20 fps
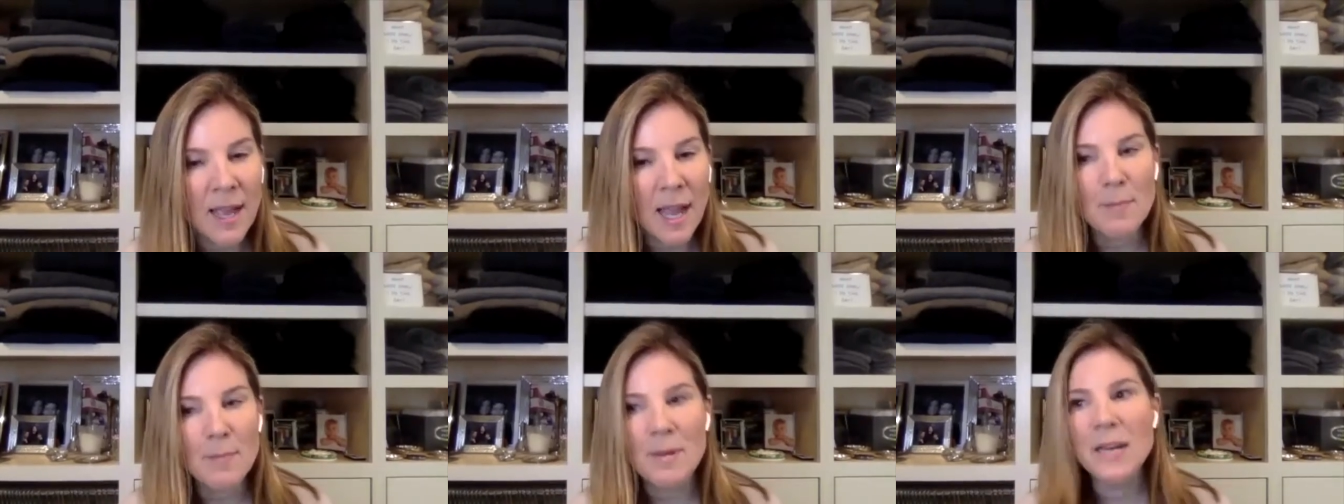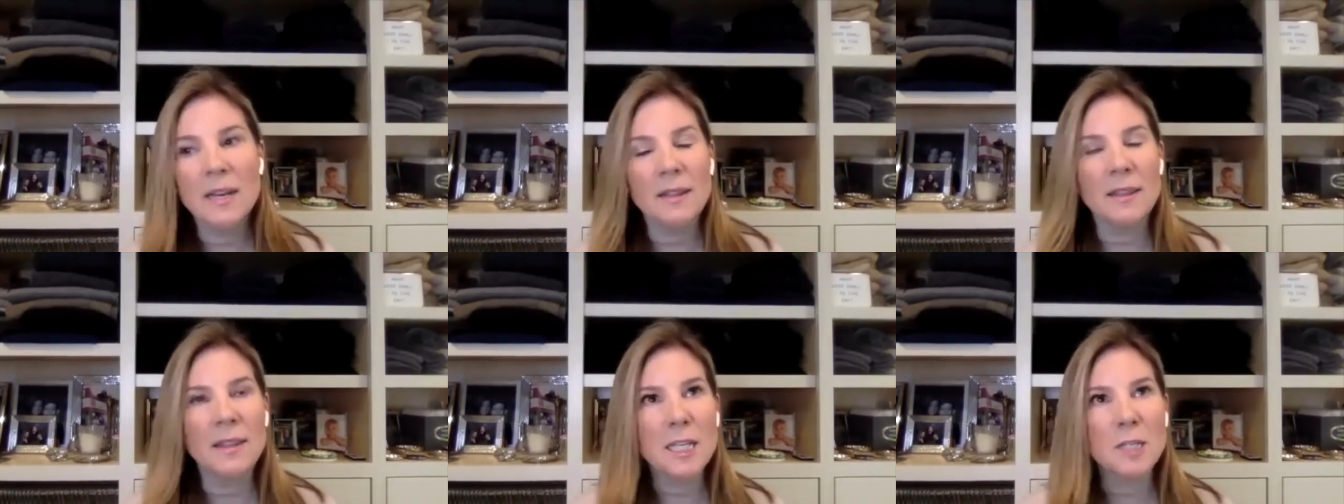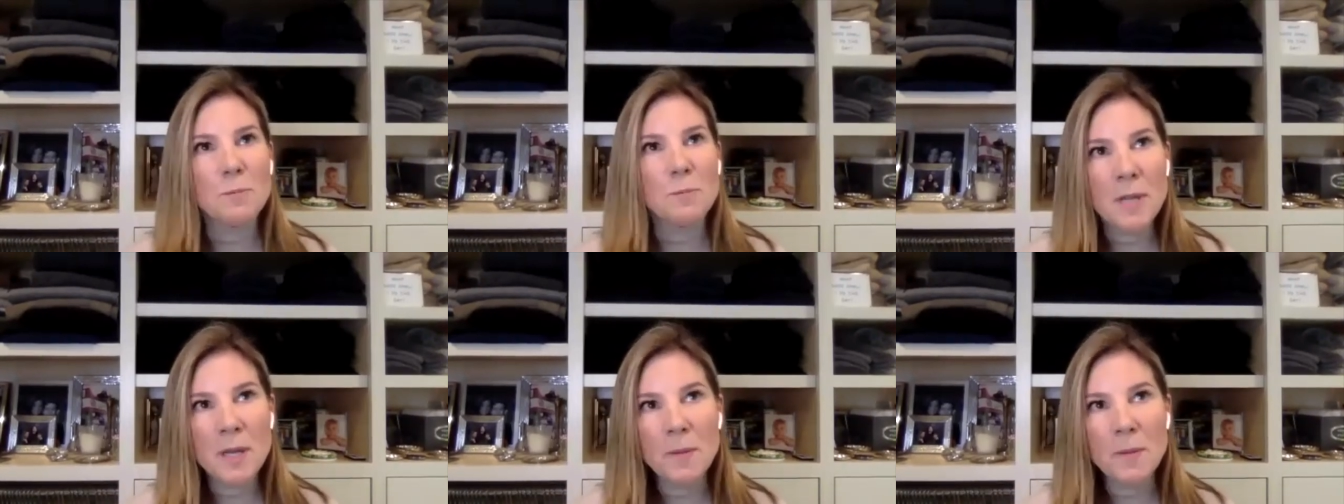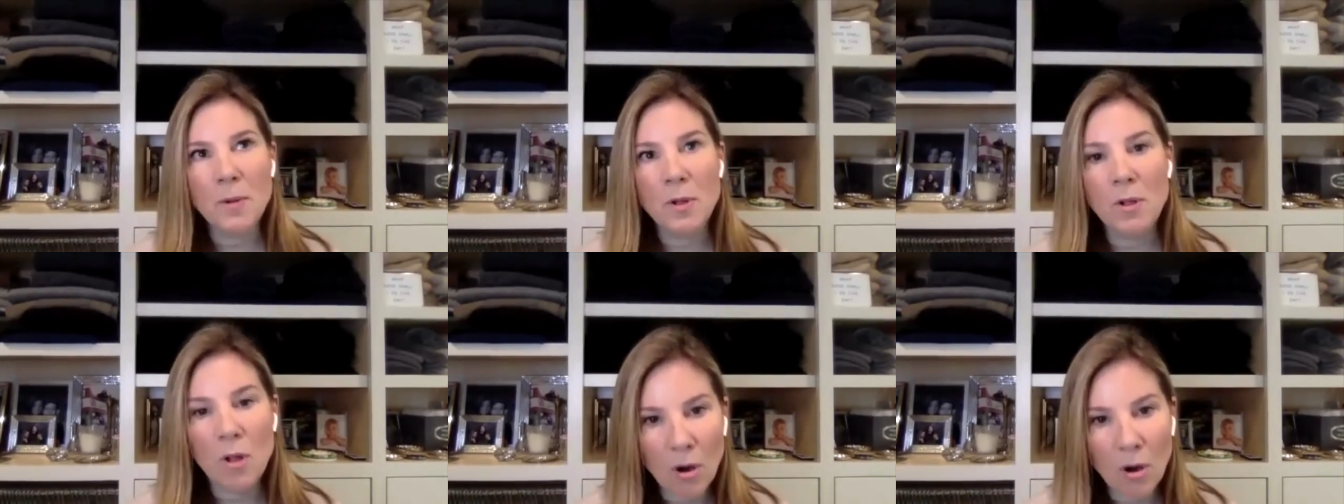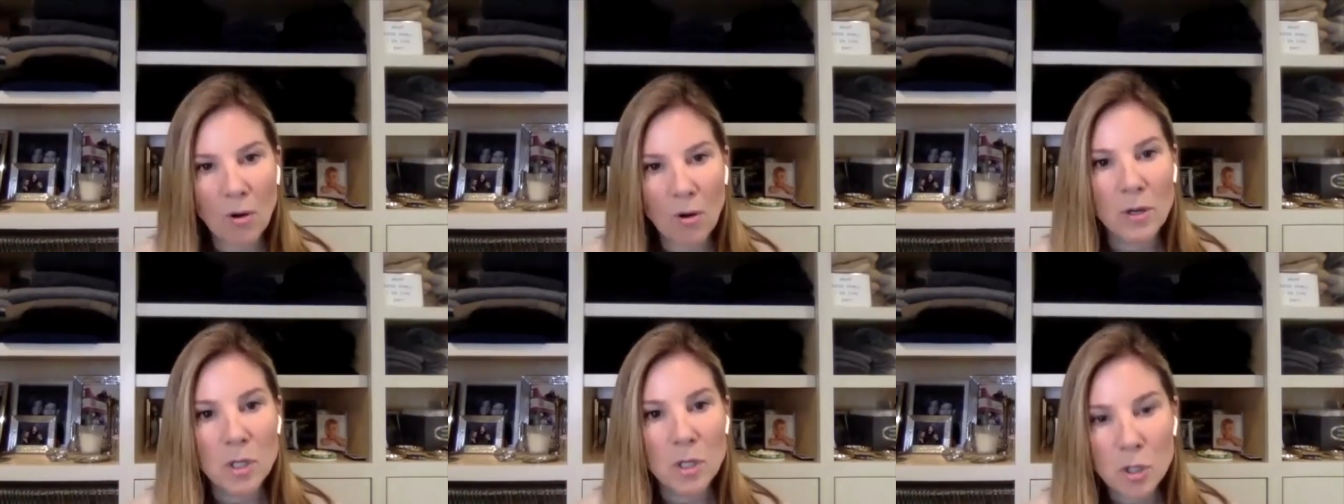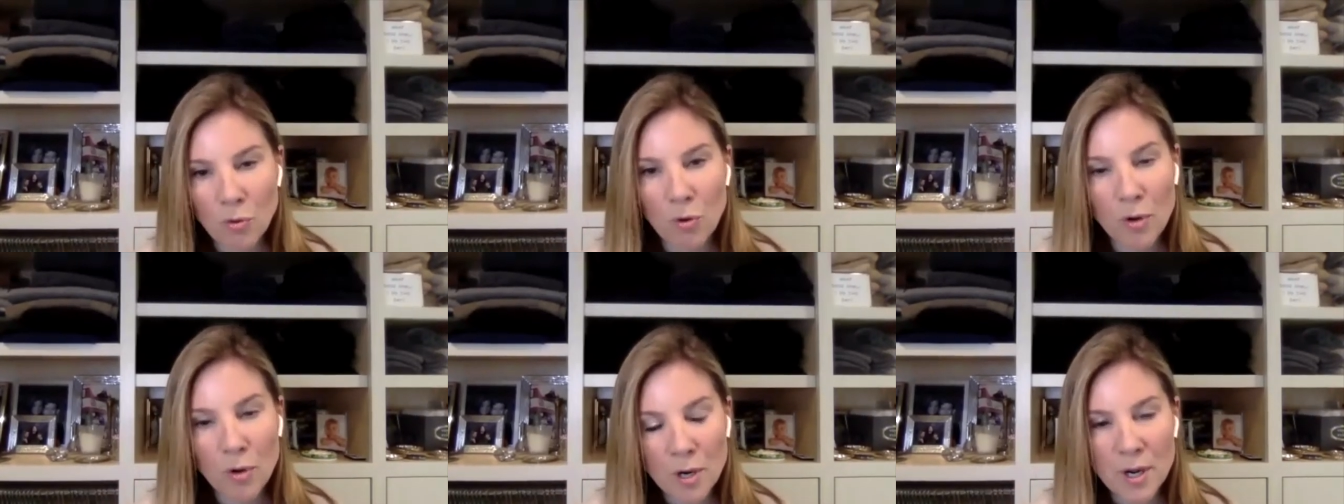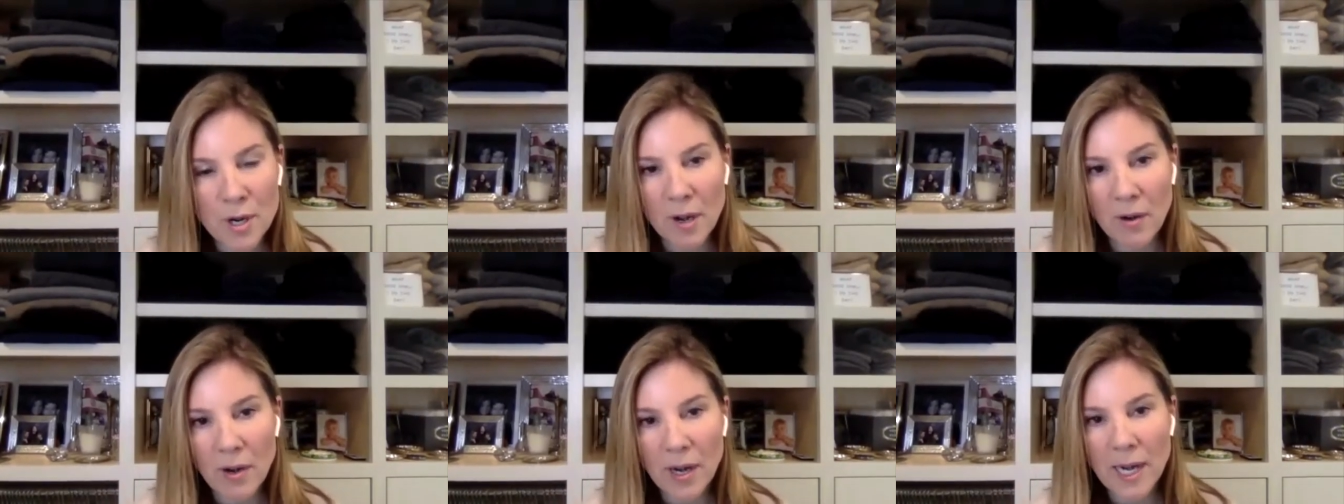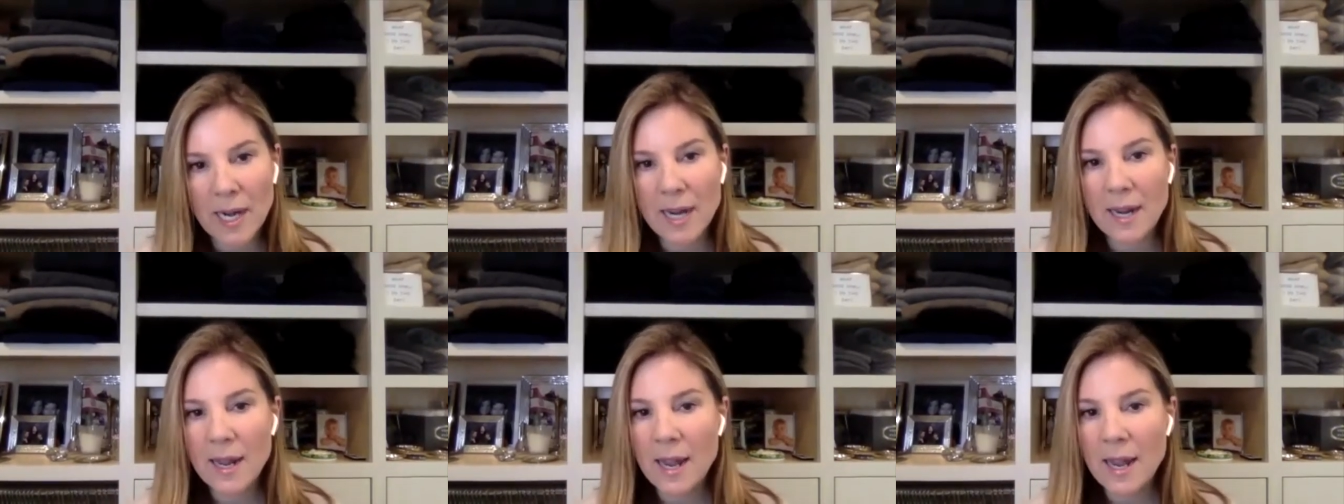I mean, these people are extraordinary.